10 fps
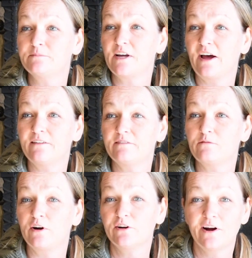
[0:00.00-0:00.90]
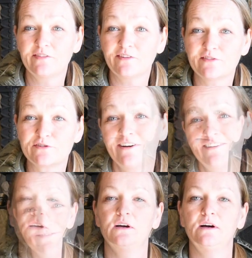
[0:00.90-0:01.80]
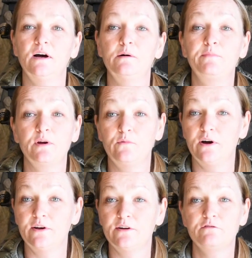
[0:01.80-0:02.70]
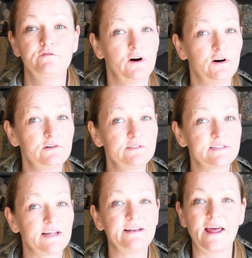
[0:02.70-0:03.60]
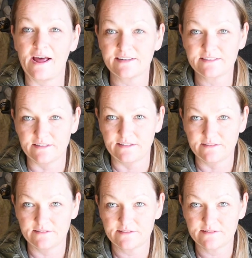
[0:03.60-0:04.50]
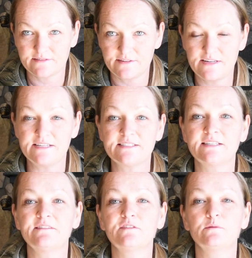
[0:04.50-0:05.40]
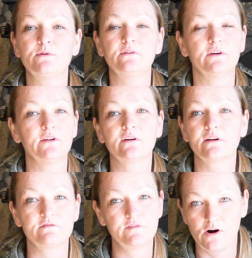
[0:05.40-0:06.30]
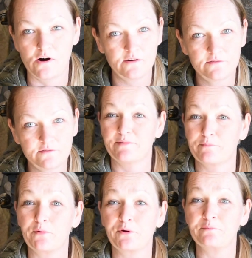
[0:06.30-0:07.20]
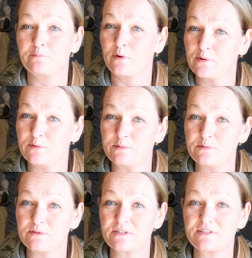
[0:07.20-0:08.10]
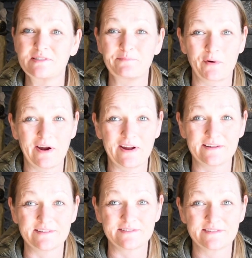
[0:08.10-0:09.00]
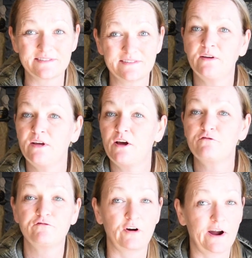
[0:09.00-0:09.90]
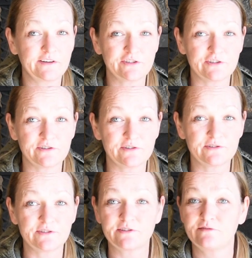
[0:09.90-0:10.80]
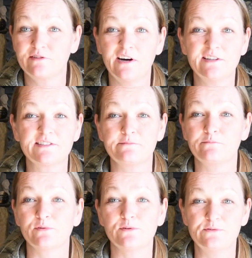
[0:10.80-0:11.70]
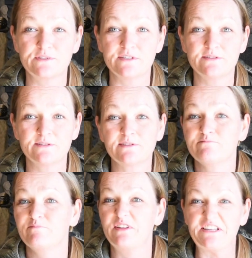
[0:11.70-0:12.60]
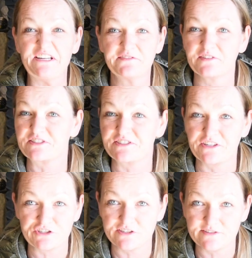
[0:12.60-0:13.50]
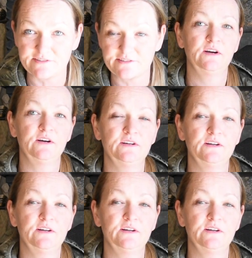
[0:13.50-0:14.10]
to have while you're out there on the trail. A big one, falls and accidents. It's inevitable, you're going to fall. Broken bones, sprains, fractures, cuts and bruises, the need for stitches.